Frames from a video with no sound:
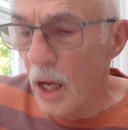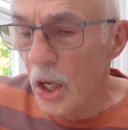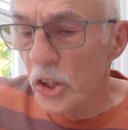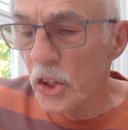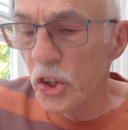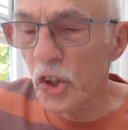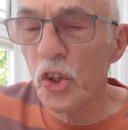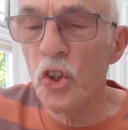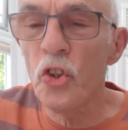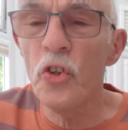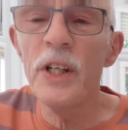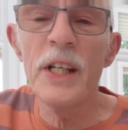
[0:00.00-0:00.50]

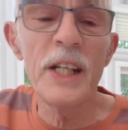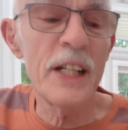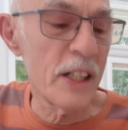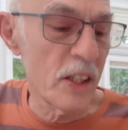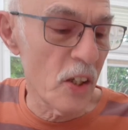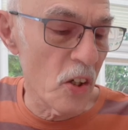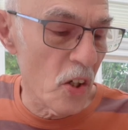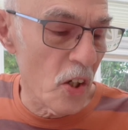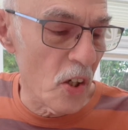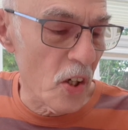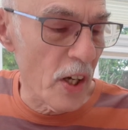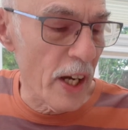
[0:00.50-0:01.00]
Screen
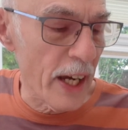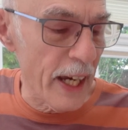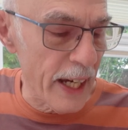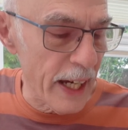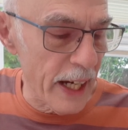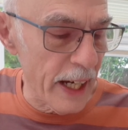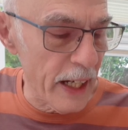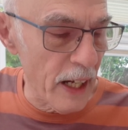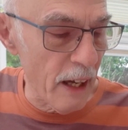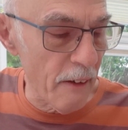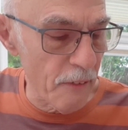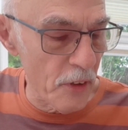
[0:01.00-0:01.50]
door
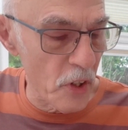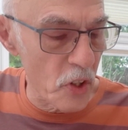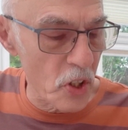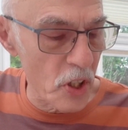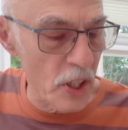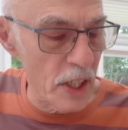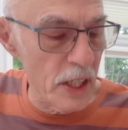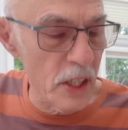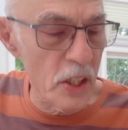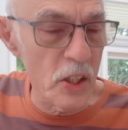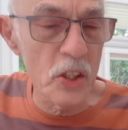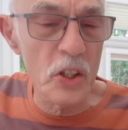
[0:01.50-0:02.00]
hanging off its
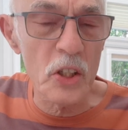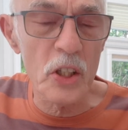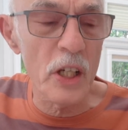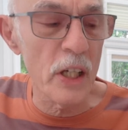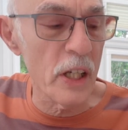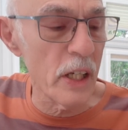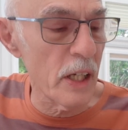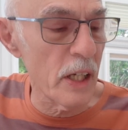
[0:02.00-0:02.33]
hinges.